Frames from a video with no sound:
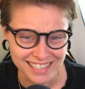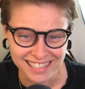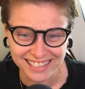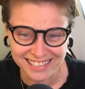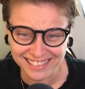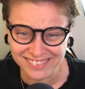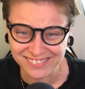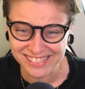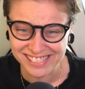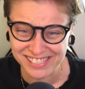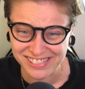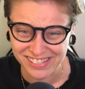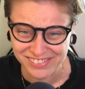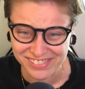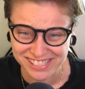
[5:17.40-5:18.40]
it was
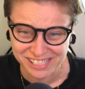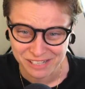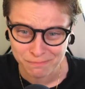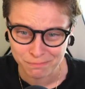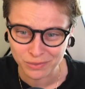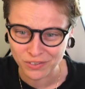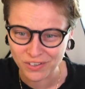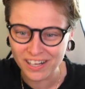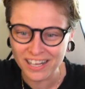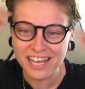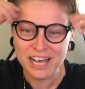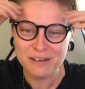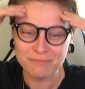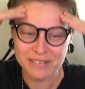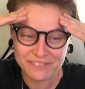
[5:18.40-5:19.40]
so simple.
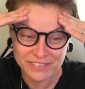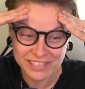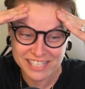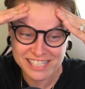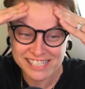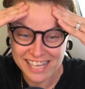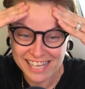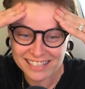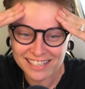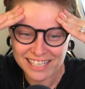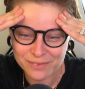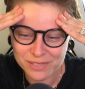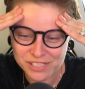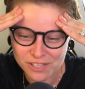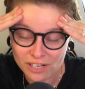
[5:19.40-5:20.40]
My VGA
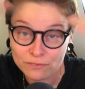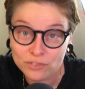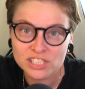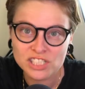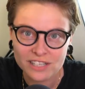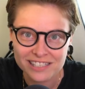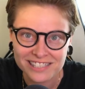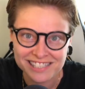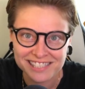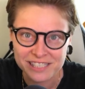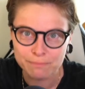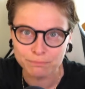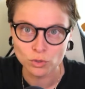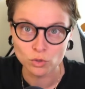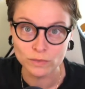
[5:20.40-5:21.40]
light was on for such a
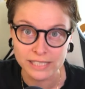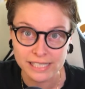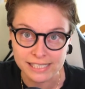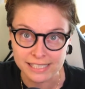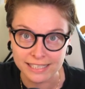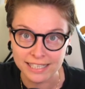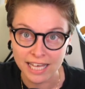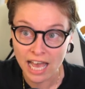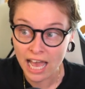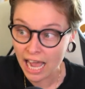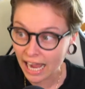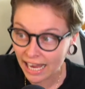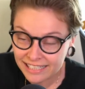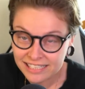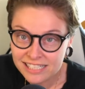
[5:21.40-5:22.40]
simple reason.
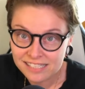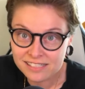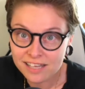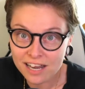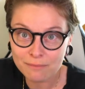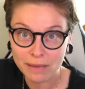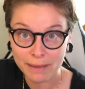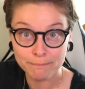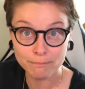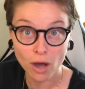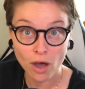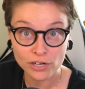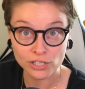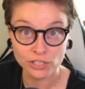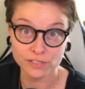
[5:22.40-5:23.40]
I didn't set up my
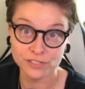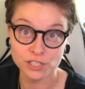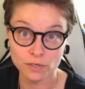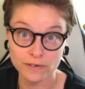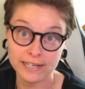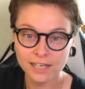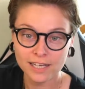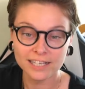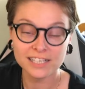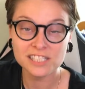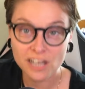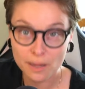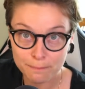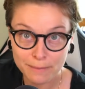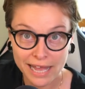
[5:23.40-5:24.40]
monitors correctly. Because
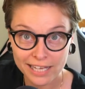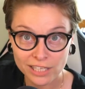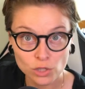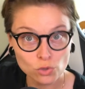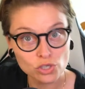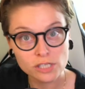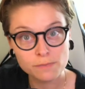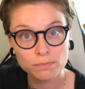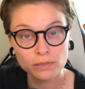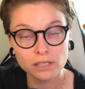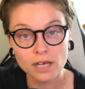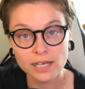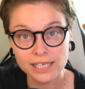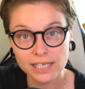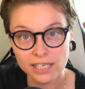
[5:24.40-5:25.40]
in a Mac, you just
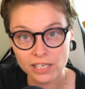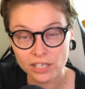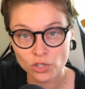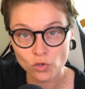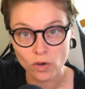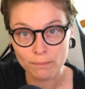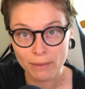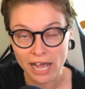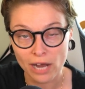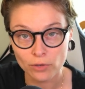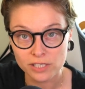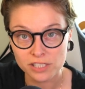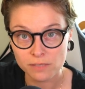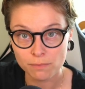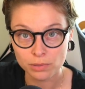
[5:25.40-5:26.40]
plug in your
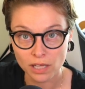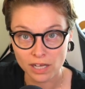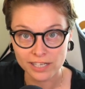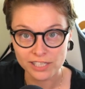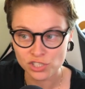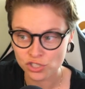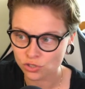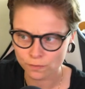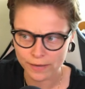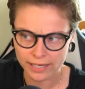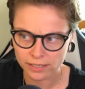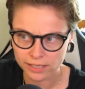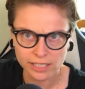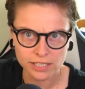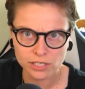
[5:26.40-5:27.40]
power supplies
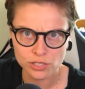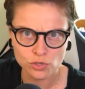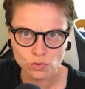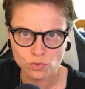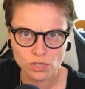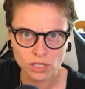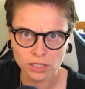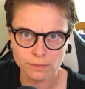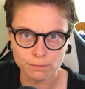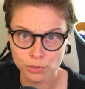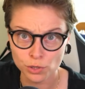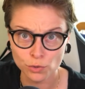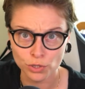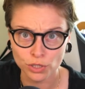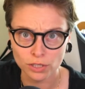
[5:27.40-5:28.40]
directly into the
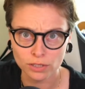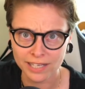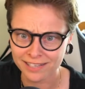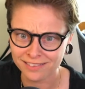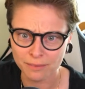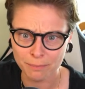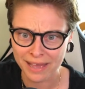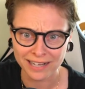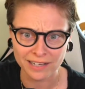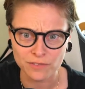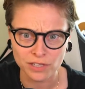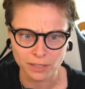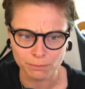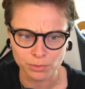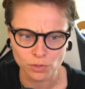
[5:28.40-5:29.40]
computer, like the back of
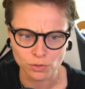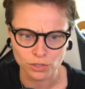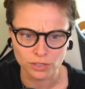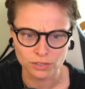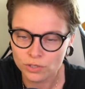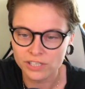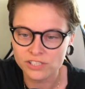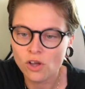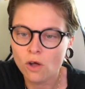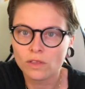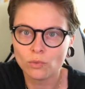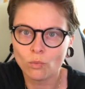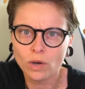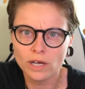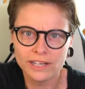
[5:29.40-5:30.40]
the computer. It's all
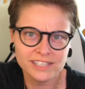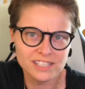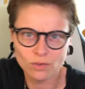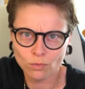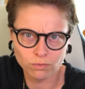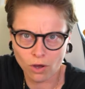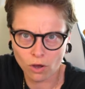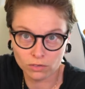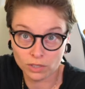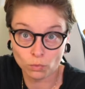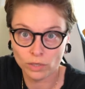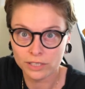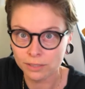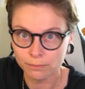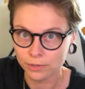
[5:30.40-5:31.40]
in one. It's an
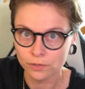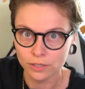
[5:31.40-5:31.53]
all-in-one computer.